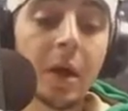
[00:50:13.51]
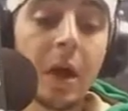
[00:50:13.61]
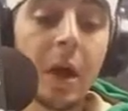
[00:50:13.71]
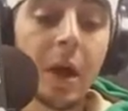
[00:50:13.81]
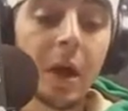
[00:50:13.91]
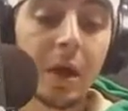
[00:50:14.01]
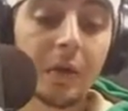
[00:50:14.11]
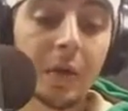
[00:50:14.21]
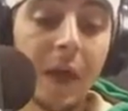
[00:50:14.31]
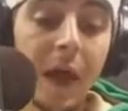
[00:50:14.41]

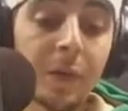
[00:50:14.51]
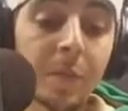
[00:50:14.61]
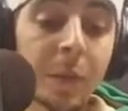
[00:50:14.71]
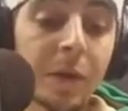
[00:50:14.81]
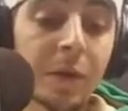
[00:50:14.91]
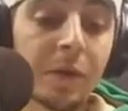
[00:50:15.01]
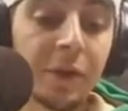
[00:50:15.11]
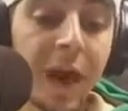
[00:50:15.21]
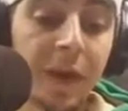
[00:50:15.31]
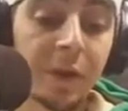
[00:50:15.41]
If you're laying the points, if
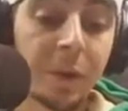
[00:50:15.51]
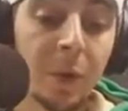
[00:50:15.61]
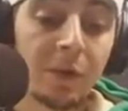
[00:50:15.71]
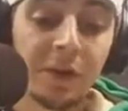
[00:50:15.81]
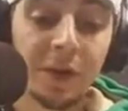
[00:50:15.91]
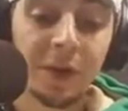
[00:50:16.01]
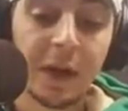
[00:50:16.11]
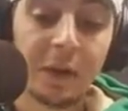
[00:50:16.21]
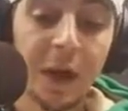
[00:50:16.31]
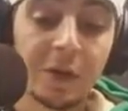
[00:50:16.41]
you're taking the points, you're going to
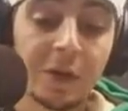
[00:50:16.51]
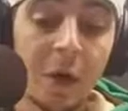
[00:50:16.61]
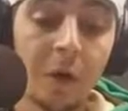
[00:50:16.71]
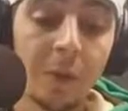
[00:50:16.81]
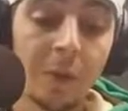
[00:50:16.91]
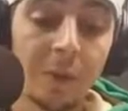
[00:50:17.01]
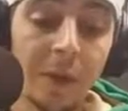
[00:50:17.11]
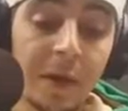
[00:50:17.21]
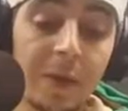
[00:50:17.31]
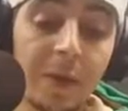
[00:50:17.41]
take the underdog, which
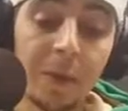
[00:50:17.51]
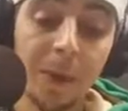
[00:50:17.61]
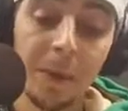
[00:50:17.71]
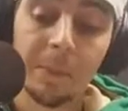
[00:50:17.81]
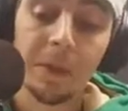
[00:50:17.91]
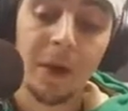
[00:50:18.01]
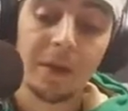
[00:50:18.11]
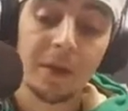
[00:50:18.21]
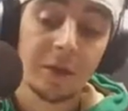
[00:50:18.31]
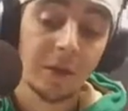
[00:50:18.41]
means there will be a
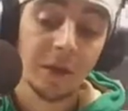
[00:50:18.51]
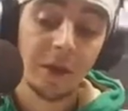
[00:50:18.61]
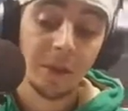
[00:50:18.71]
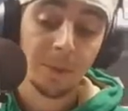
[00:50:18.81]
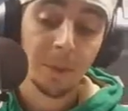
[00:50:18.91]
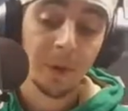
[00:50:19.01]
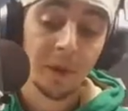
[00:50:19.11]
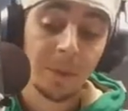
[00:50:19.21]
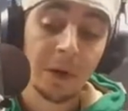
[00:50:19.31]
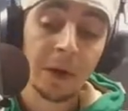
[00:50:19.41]
plus and then a point
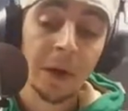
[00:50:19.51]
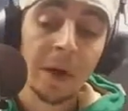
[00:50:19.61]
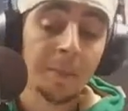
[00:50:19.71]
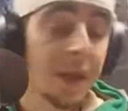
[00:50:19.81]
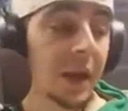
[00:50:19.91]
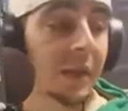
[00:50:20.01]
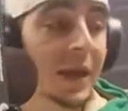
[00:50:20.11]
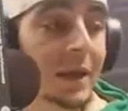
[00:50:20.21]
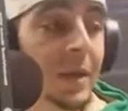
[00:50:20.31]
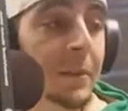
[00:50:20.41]
number, meaning
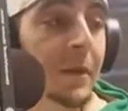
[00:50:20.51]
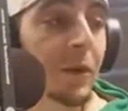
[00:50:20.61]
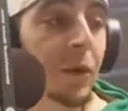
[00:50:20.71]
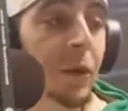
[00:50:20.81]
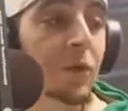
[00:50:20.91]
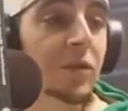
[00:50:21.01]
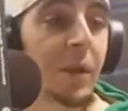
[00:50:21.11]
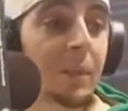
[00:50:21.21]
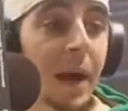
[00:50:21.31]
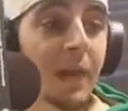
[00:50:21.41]
that team can lose
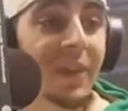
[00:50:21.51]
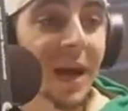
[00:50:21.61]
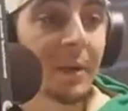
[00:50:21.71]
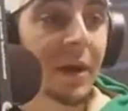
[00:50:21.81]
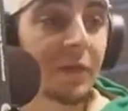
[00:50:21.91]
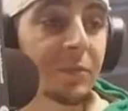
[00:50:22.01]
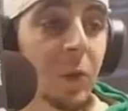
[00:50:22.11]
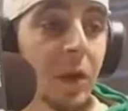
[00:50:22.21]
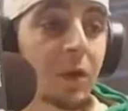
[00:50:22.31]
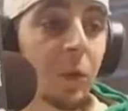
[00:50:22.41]
by that amount of
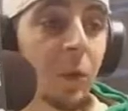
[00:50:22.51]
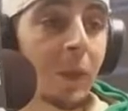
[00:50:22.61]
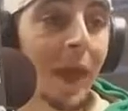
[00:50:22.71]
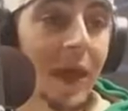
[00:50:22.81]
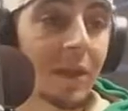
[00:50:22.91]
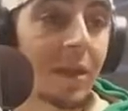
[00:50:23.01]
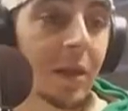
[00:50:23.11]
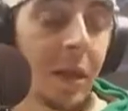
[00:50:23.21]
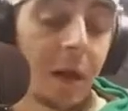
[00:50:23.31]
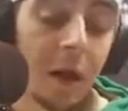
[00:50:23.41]
points or
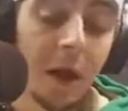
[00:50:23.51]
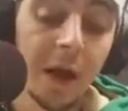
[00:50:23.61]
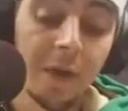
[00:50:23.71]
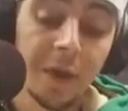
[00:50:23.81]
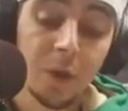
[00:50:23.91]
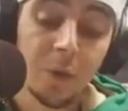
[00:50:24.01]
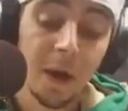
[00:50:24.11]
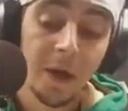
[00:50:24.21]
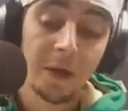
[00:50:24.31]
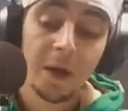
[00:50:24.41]
less, and then you
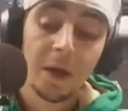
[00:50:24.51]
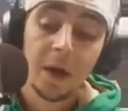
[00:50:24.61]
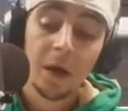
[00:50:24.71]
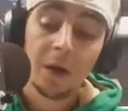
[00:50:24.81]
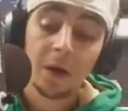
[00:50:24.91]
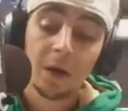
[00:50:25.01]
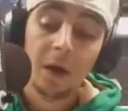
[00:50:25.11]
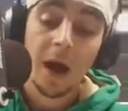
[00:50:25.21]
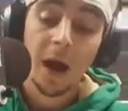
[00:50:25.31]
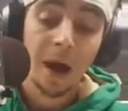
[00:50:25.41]
win.
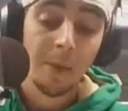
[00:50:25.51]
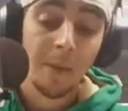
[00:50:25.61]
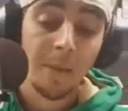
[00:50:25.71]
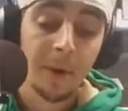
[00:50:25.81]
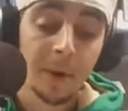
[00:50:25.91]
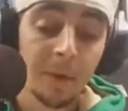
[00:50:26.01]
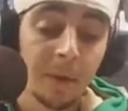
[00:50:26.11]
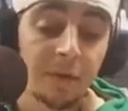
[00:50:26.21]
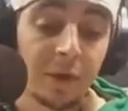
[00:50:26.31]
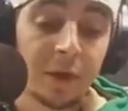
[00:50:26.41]
I'm a big
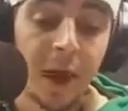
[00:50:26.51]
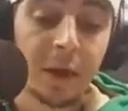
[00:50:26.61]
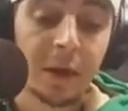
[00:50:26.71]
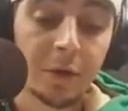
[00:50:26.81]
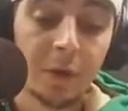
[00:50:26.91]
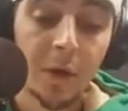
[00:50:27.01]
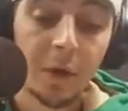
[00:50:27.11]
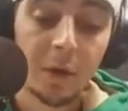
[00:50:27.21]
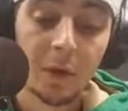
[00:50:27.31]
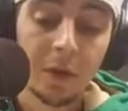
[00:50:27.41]
believer in taking
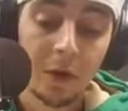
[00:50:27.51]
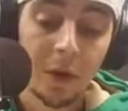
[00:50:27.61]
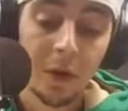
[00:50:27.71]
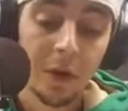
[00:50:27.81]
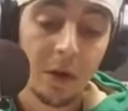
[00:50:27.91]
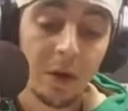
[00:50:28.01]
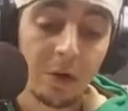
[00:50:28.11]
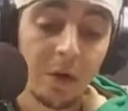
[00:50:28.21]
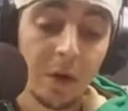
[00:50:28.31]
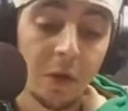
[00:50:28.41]
underdogs.
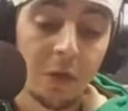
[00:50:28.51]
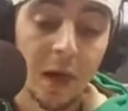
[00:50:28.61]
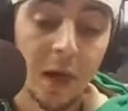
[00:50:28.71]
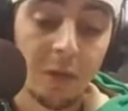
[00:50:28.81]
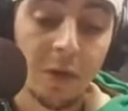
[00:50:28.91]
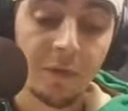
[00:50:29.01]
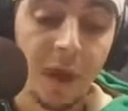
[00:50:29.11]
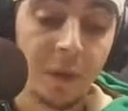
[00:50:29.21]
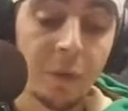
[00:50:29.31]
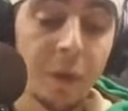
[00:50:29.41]
I love
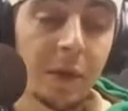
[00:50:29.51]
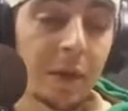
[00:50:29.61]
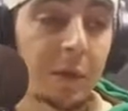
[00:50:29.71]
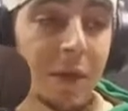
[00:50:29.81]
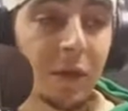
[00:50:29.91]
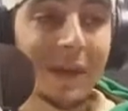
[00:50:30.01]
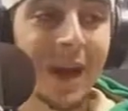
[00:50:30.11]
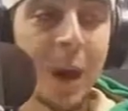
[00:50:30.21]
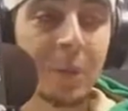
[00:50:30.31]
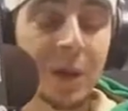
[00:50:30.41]
taking points, especially
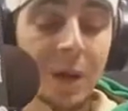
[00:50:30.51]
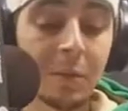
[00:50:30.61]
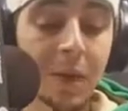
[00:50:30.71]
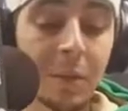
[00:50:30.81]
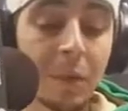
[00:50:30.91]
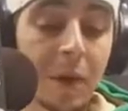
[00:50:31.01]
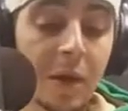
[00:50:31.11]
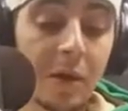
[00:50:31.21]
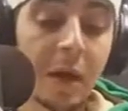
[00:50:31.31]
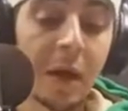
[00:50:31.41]
home teams getting
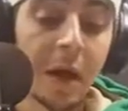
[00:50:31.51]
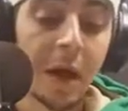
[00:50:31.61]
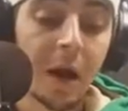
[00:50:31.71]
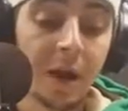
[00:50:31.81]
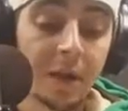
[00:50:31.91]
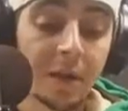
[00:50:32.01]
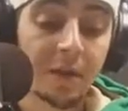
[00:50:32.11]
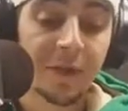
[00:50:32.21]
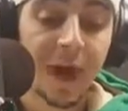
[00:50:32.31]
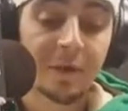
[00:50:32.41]
points. Hence
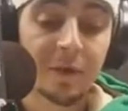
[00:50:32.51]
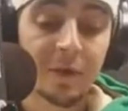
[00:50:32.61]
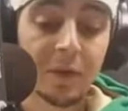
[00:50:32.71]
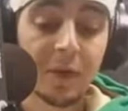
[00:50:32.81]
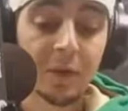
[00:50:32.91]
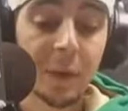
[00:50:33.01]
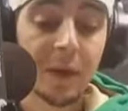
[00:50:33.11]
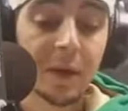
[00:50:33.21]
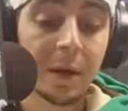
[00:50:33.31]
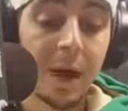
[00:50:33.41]
the fact this
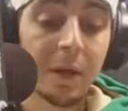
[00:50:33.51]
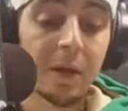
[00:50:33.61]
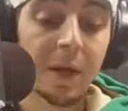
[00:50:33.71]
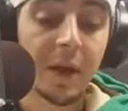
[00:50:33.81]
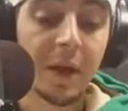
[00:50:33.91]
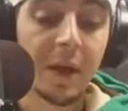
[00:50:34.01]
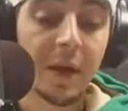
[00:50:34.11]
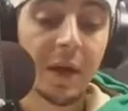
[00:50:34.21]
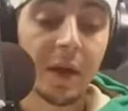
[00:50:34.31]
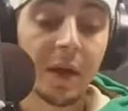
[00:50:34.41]
week alone
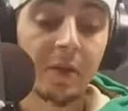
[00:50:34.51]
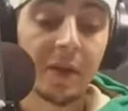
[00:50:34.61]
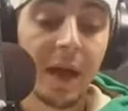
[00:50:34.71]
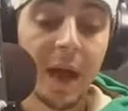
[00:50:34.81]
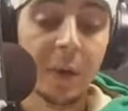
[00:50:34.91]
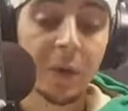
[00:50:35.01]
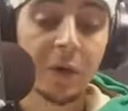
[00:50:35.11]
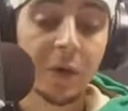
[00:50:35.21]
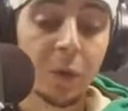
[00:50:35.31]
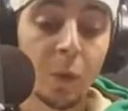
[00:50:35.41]
in the NCAA, we
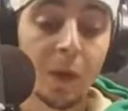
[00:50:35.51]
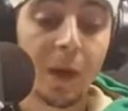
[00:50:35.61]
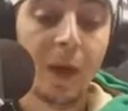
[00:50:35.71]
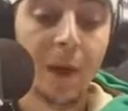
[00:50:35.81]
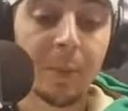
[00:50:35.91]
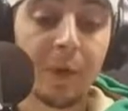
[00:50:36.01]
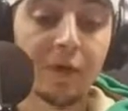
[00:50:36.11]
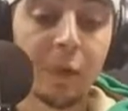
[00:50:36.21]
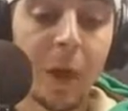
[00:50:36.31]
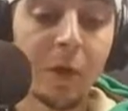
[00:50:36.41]
took North Carolina
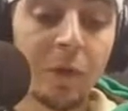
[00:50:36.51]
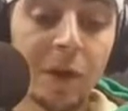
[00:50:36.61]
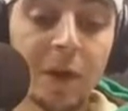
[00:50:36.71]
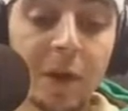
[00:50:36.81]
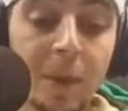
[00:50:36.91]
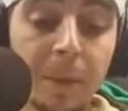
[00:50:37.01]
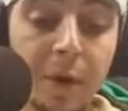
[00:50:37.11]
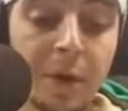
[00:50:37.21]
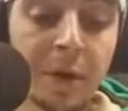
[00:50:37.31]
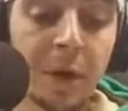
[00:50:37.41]
plus 12, which ended up
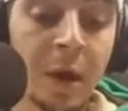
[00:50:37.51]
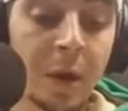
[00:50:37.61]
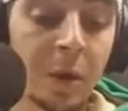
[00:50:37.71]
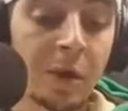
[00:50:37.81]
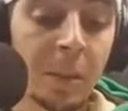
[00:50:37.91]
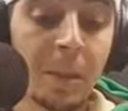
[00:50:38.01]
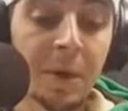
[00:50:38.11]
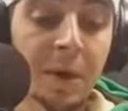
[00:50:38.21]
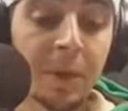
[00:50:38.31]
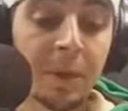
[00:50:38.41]
pushing. We took
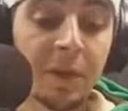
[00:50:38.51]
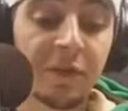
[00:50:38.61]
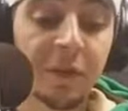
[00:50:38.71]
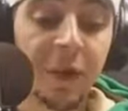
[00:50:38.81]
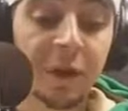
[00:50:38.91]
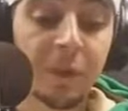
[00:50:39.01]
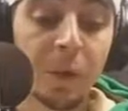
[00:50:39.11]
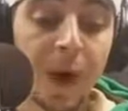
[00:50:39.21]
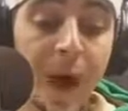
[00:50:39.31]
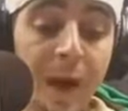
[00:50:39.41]
Michigan plus the
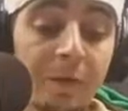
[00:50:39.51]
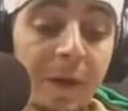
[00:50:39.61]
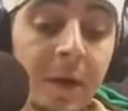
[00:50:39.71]
34.5,